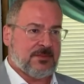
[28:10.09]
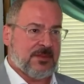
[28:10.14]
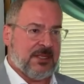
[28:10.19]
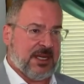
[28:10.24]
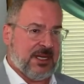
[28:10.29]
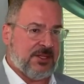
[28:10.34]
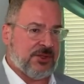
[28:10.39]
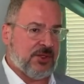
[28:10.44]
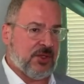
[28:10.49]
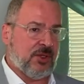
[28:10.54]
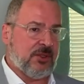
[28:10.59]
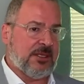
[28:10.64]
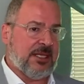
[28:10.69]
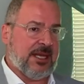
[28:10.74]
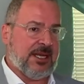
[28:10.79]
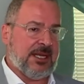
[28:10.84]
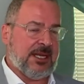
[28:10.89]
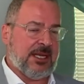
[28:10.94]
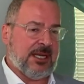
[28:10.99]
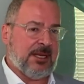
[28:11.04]
And don't
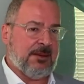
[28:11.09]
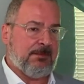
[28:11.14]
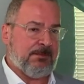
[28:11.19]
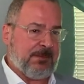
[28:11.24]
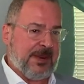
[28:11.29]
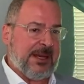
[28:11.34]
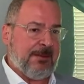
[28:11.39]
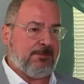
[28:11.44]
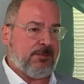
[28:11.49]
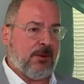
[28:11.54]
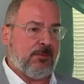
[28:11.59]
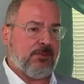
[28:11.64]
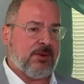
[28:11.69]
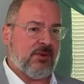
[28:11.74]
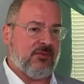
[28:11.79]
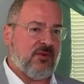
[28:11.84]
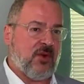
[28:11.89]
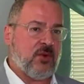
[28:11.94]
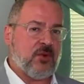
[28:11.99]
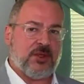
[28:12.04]
let people
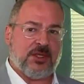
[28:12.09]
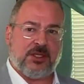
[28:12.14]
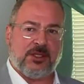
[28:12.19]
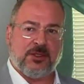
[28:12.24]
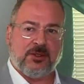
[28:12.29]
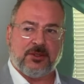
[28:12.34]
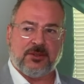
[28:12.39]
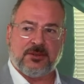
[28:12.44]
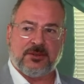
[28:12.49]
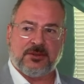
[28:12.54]
provoke you.